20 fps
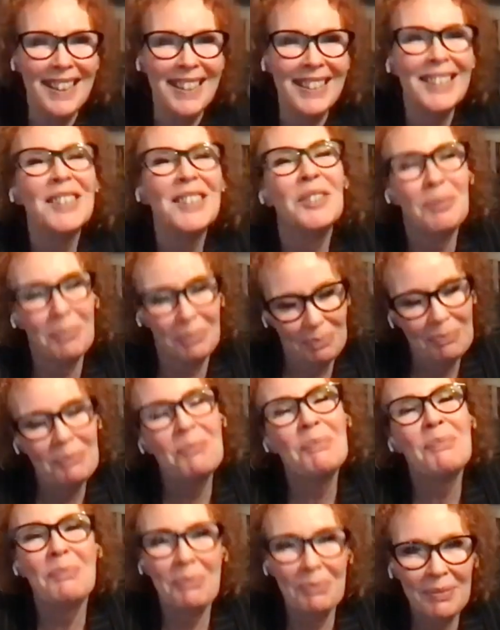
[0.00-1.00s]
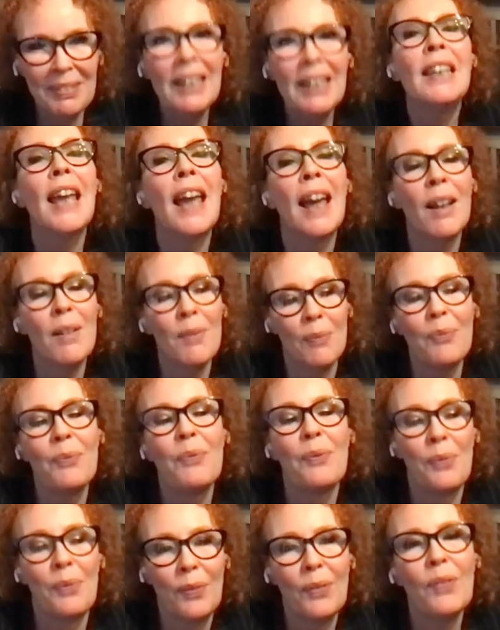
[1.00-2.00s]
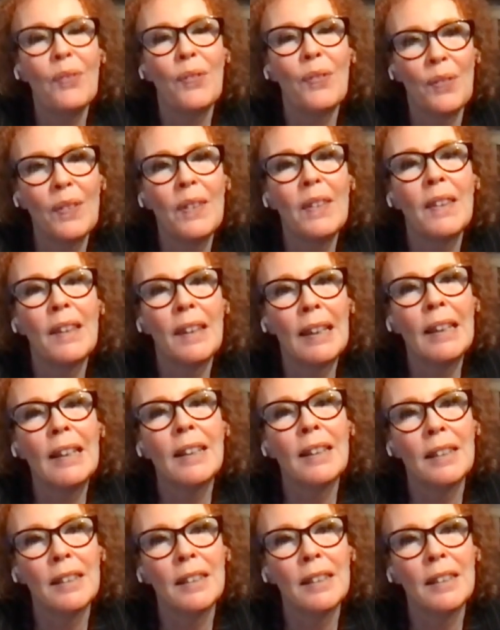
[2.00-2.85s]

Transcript: what I'm saying. So you have to,